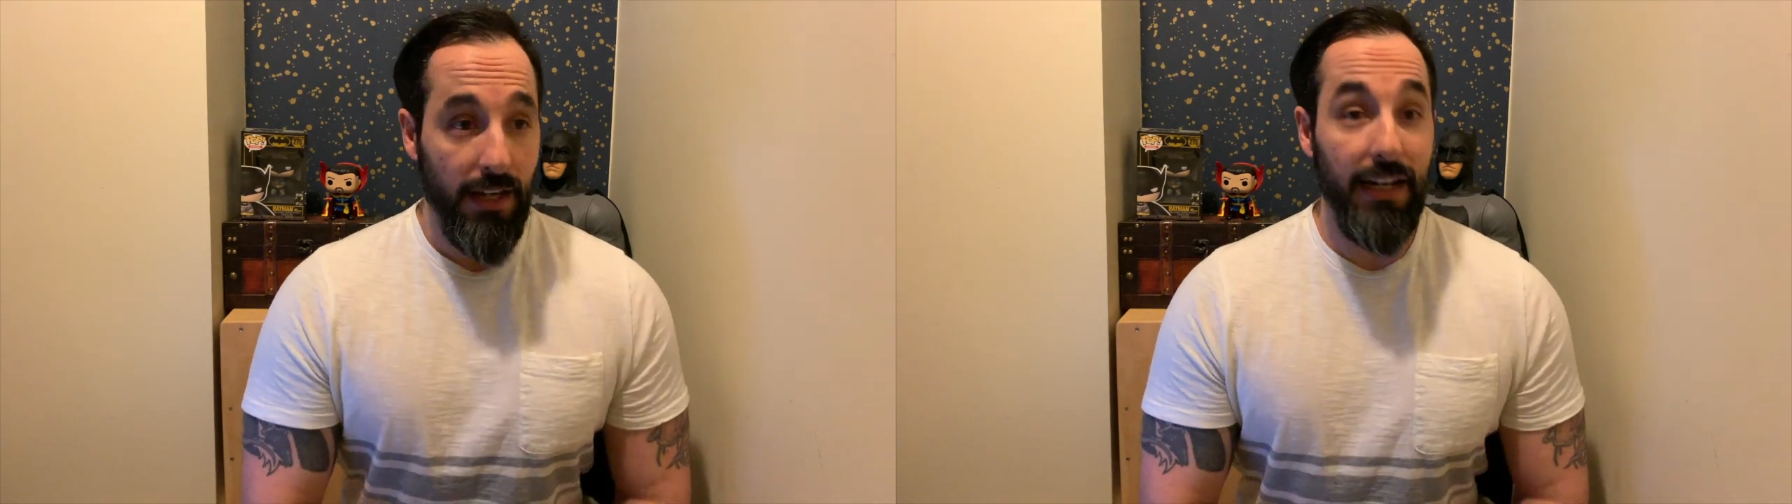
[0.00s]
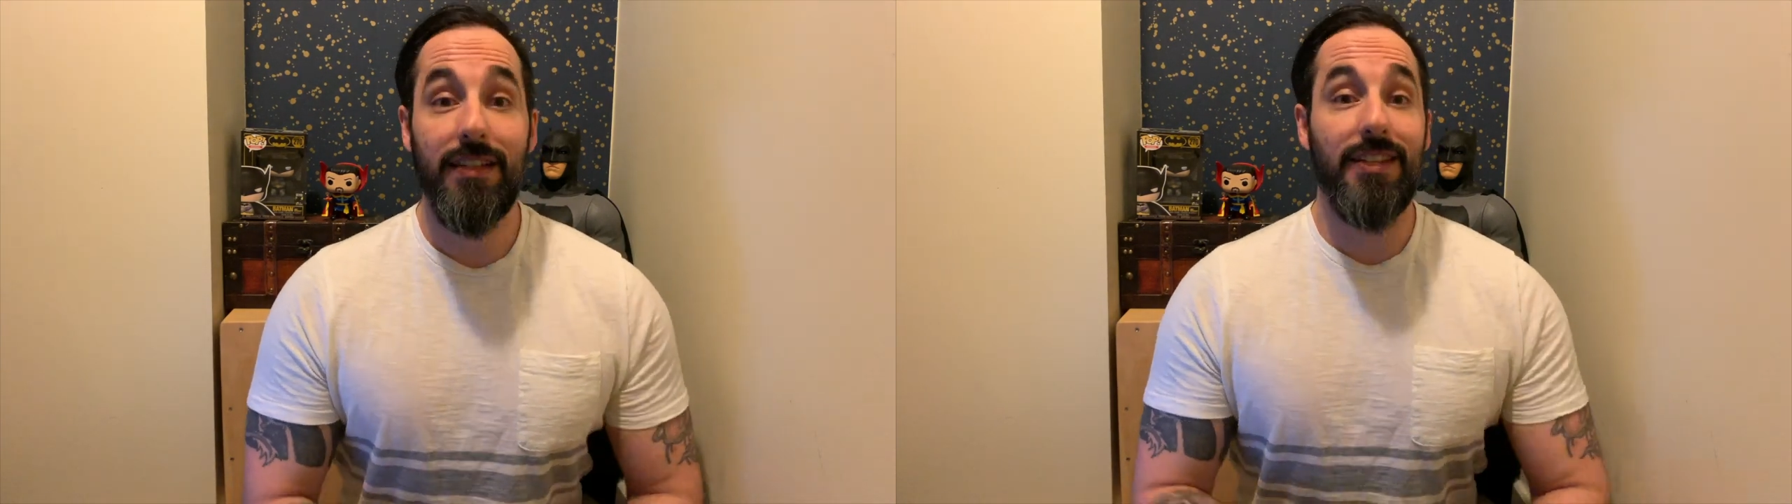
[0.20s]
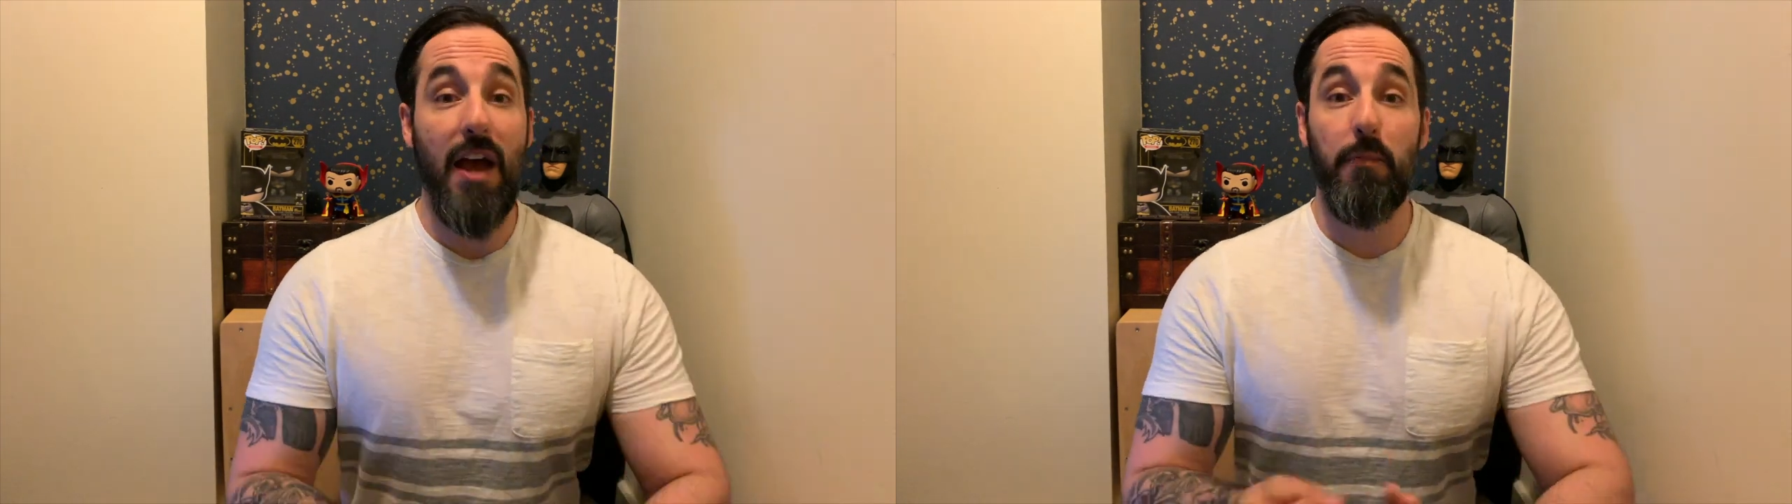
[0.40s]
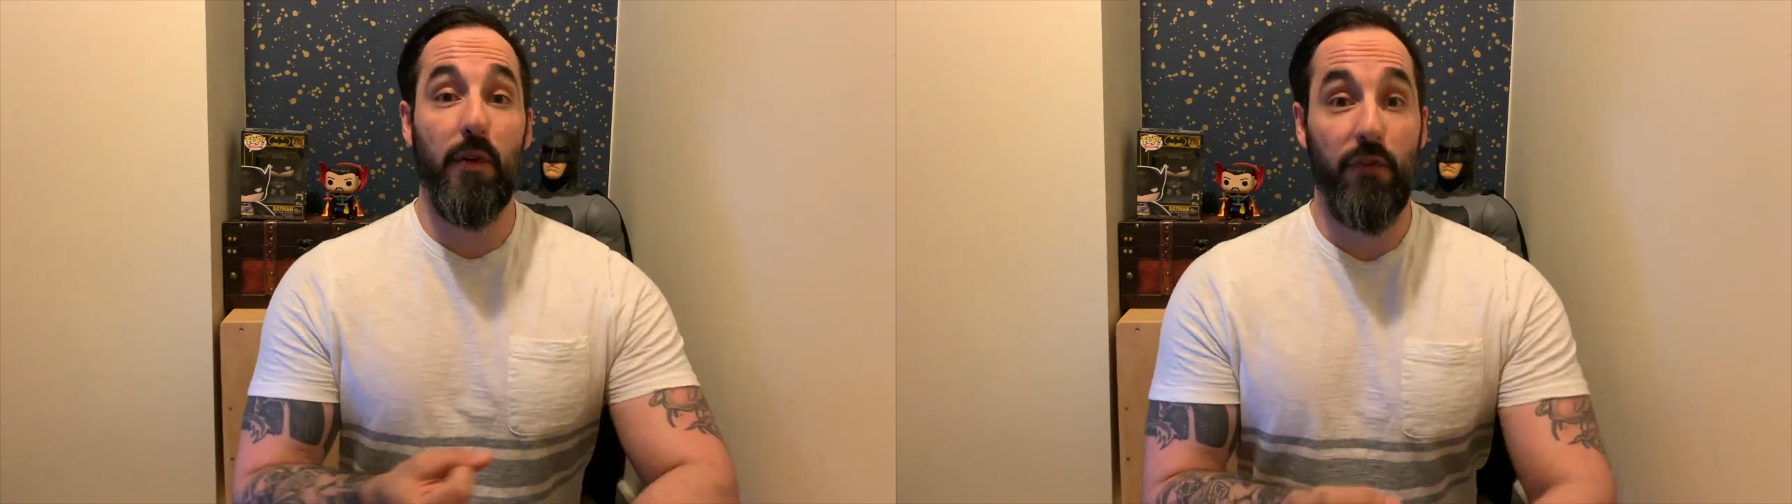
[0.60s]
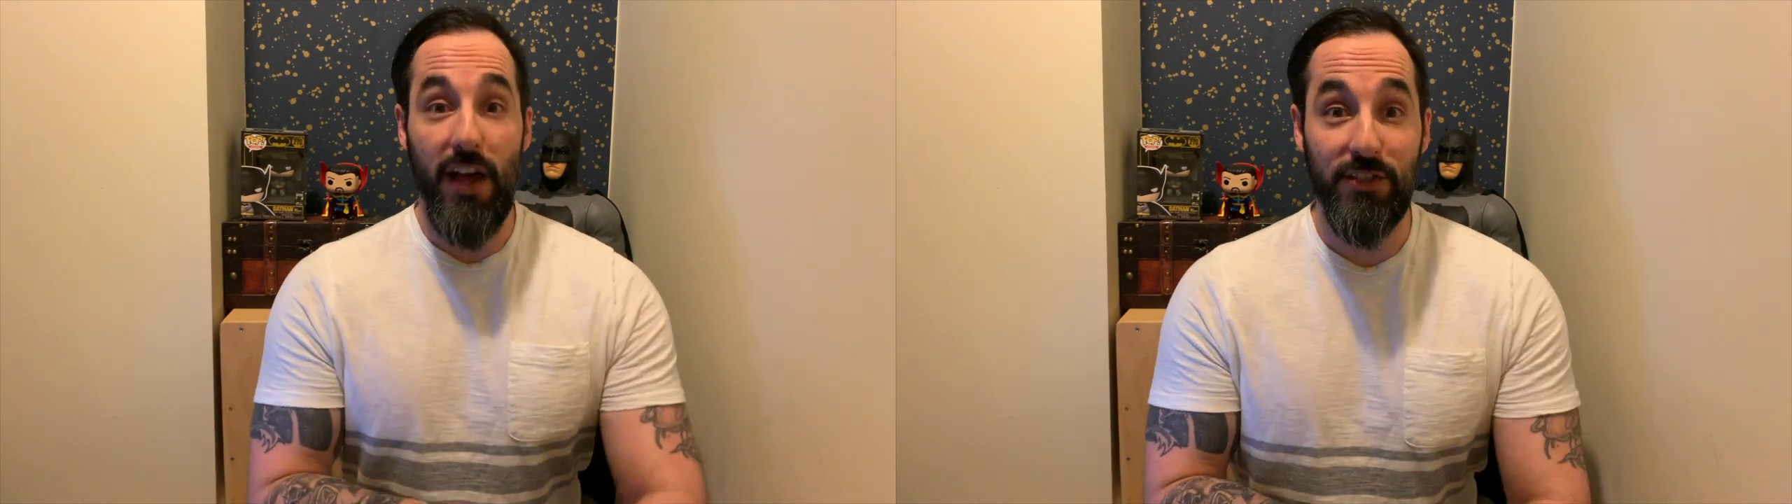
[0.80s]
He doesn't have
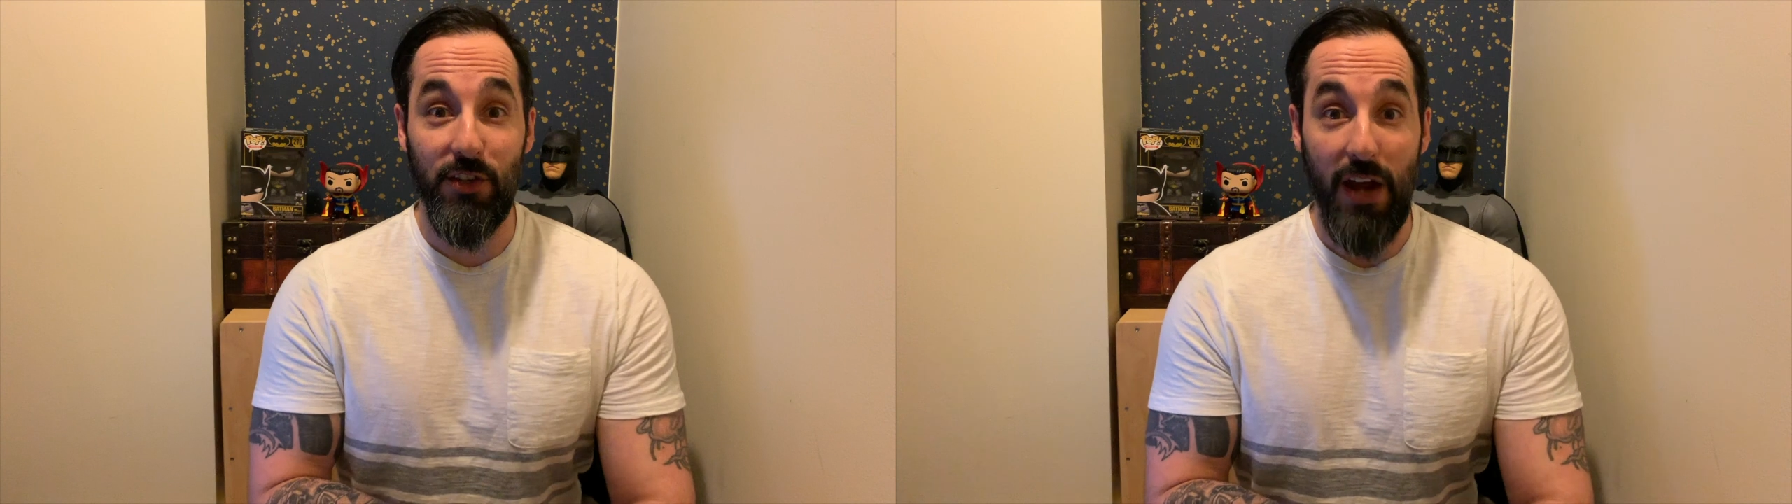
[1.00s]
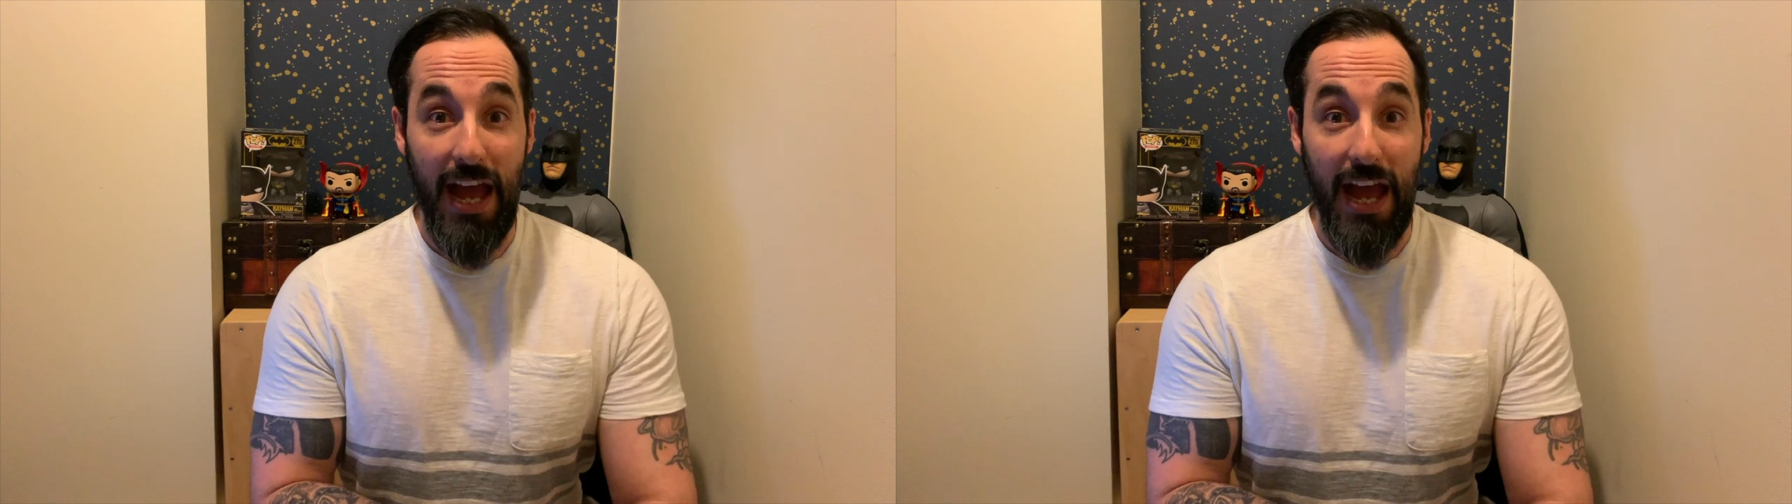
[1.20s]
Professor